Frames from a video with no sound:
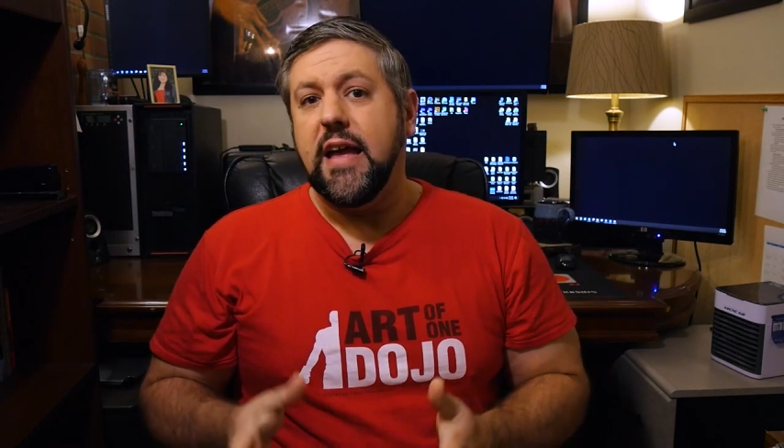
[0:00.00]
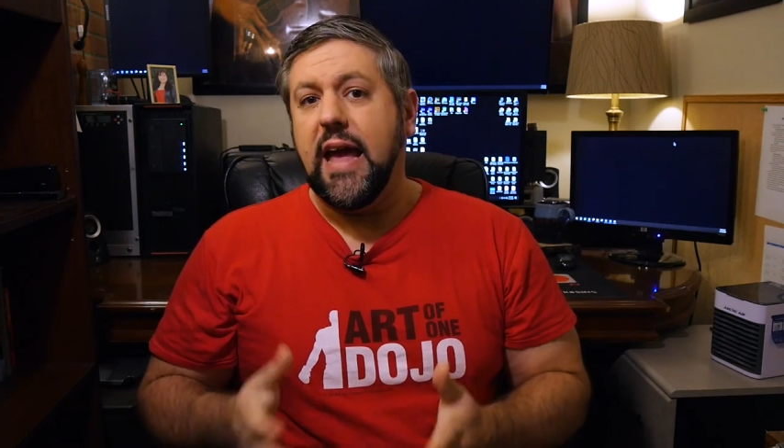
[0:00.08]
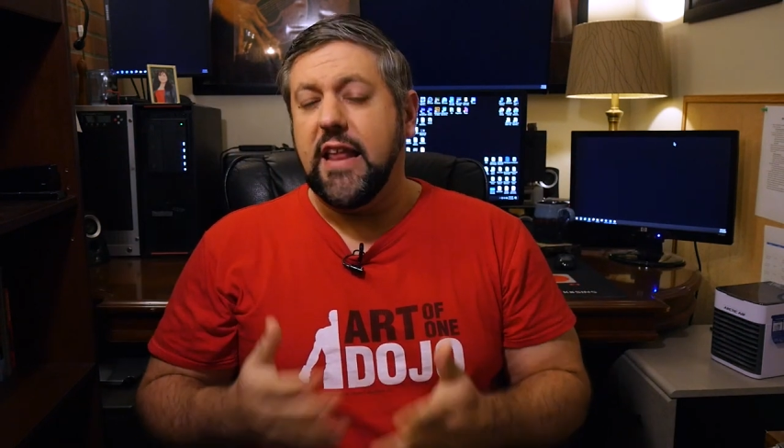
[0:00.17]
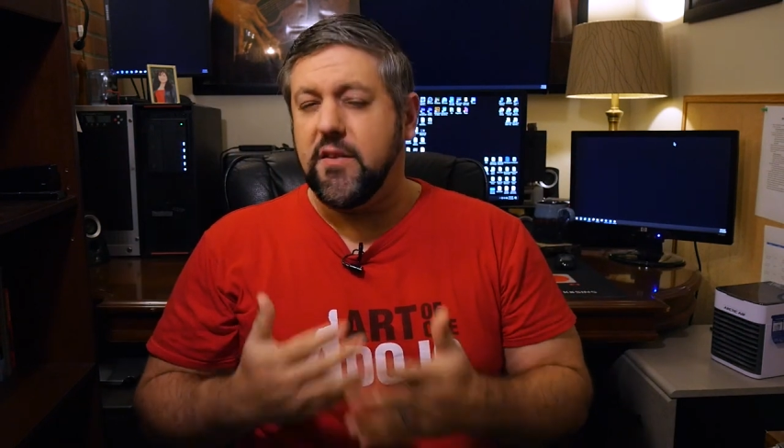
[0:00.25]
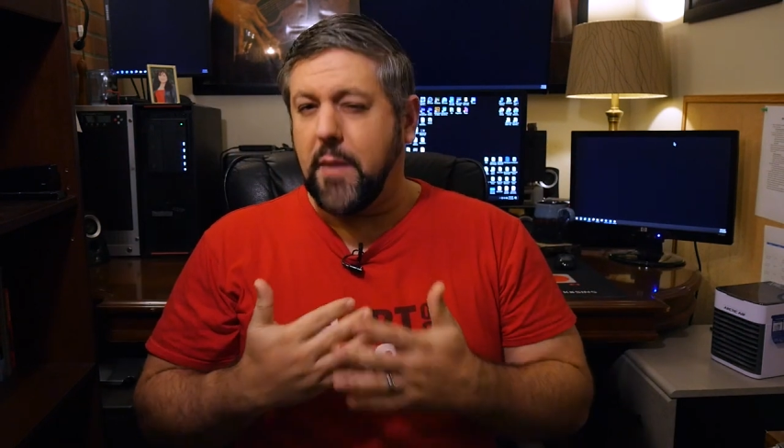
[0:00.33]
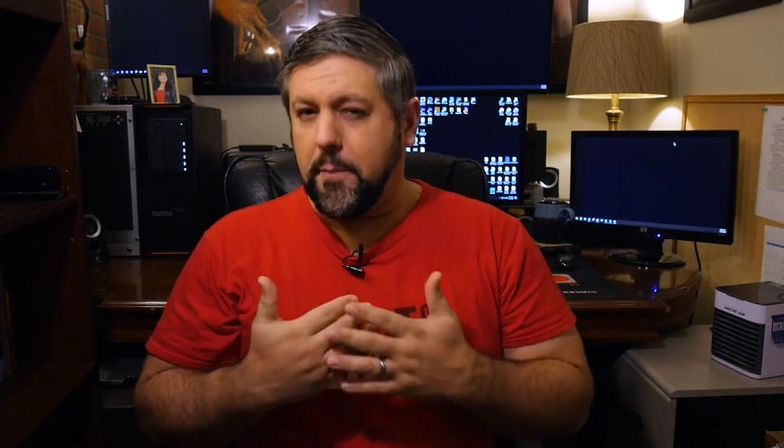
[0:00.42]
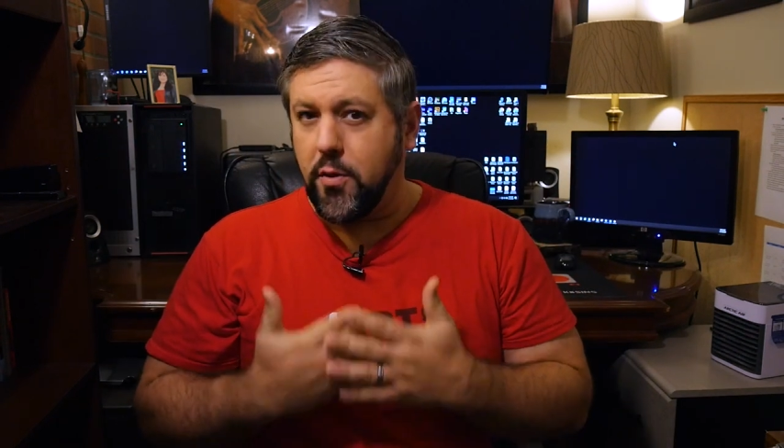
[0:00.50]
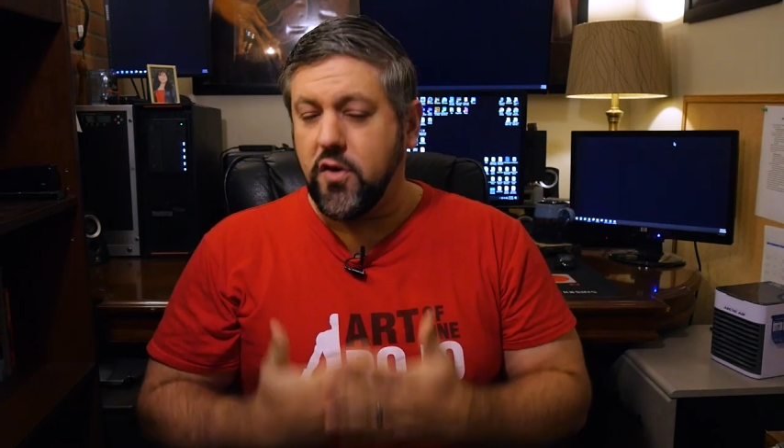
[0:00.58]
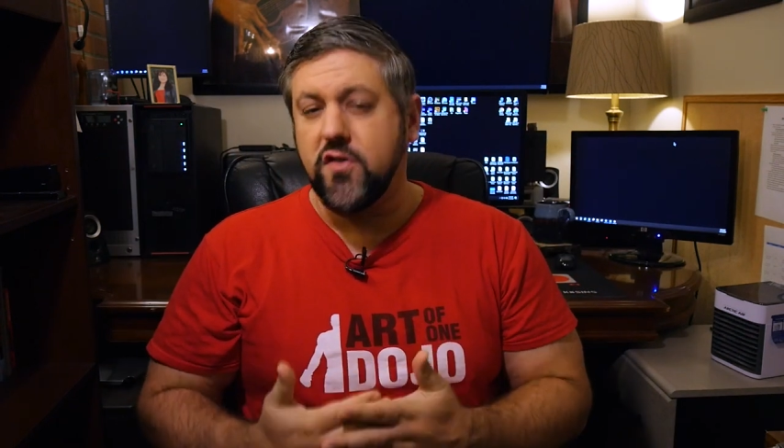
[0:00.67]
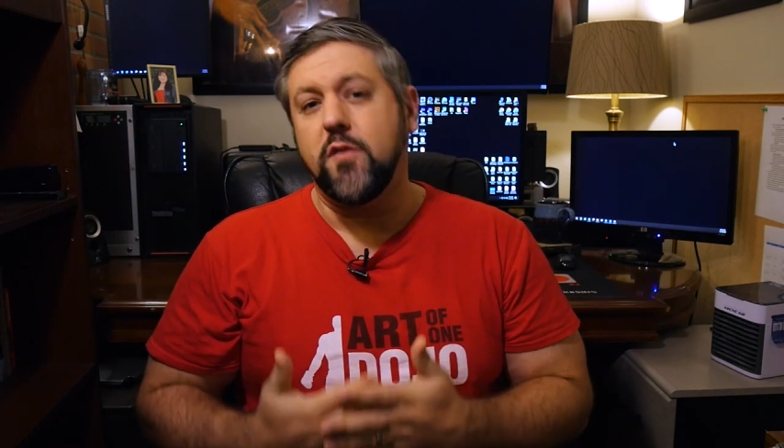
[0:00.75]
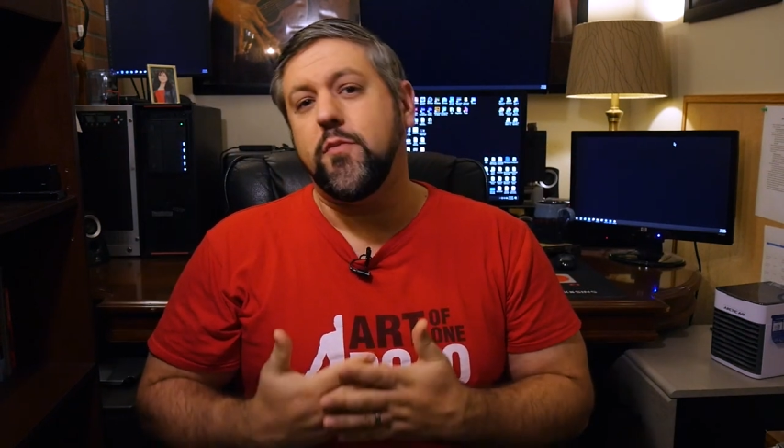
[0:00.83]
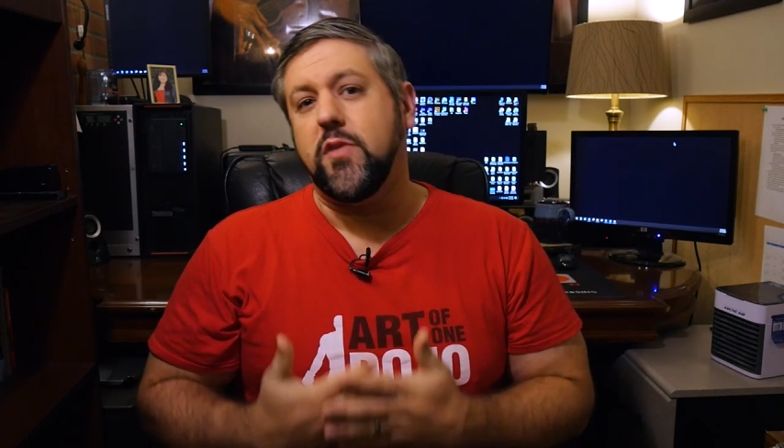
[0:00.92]
it is my
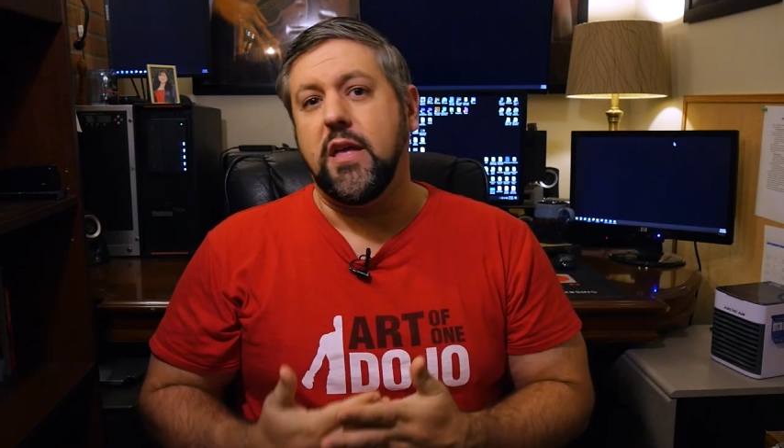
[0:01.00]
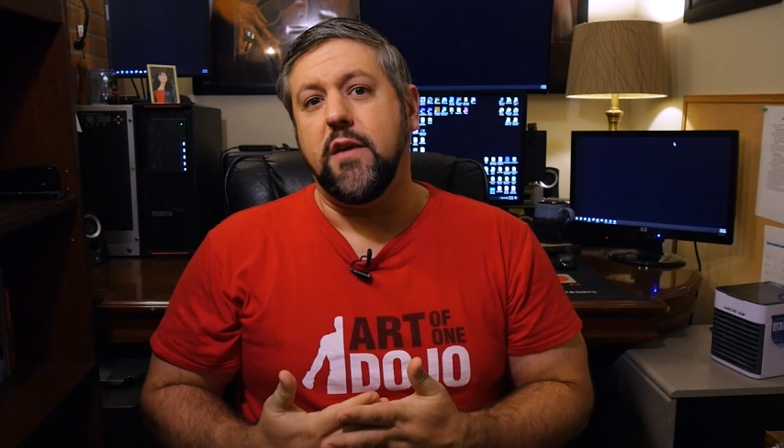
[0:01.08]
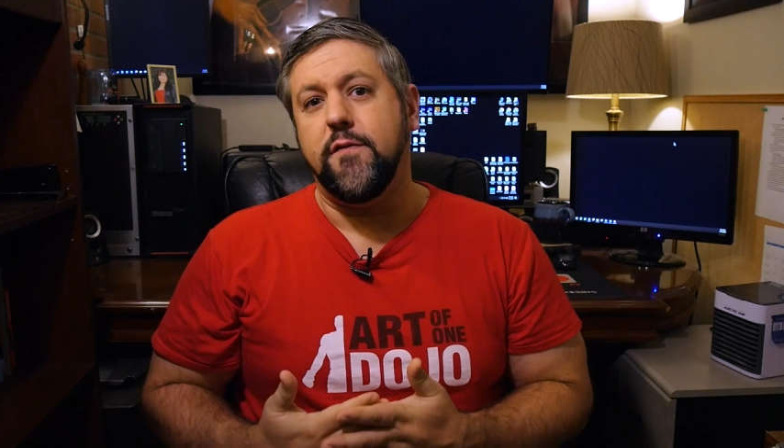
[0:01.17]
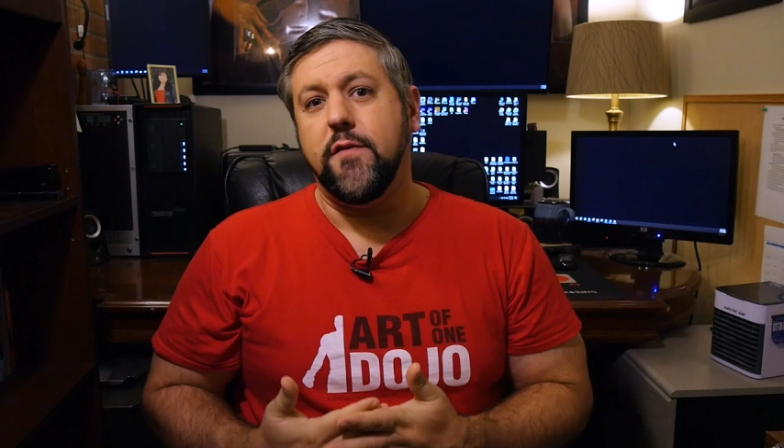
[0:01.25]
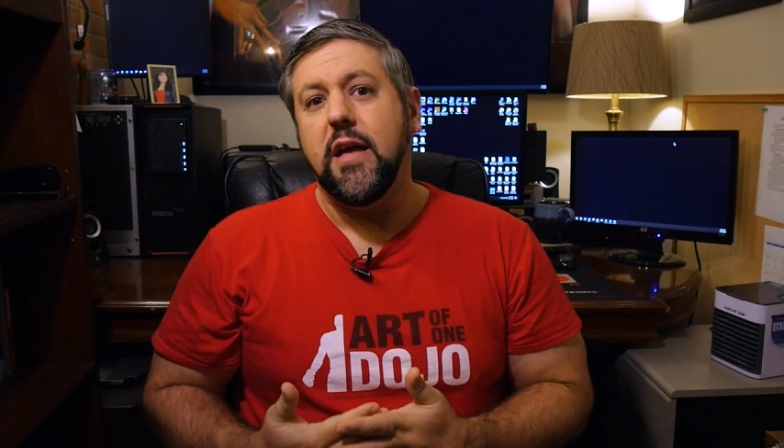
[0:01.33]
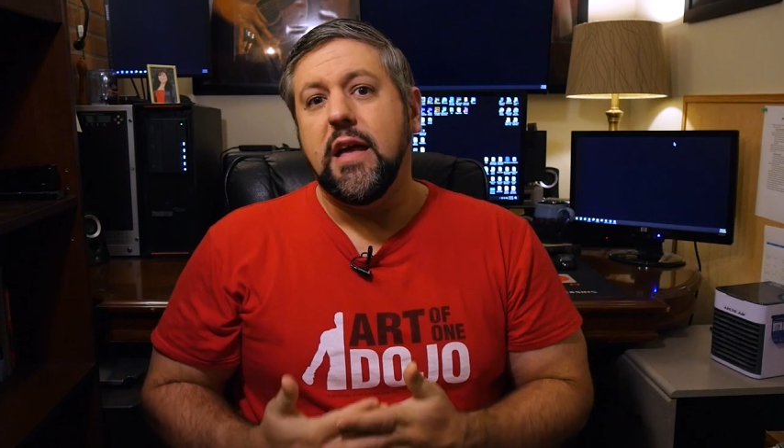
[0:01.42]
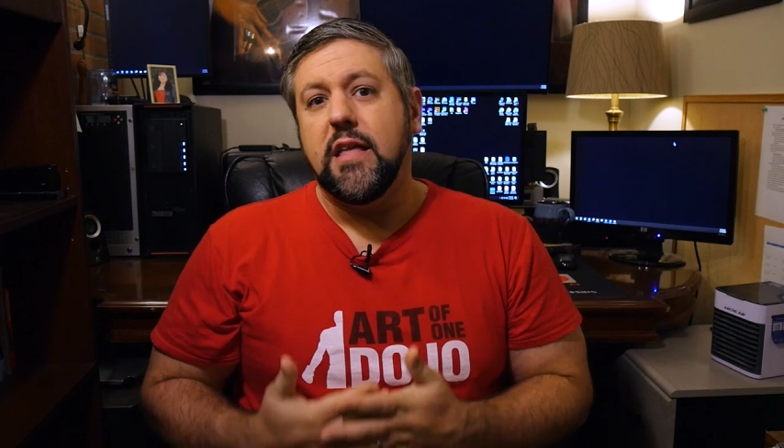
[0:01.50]
personal belief